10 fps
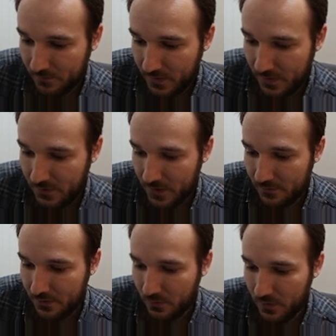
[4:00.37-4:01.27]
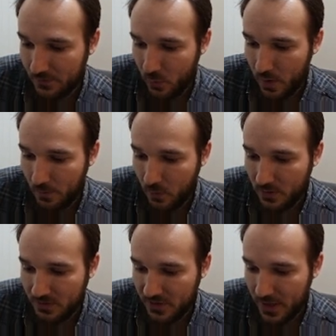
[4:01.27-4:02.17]
if, if you if you want more
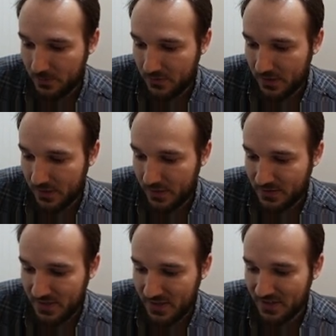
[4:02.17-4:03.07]
steps, I guess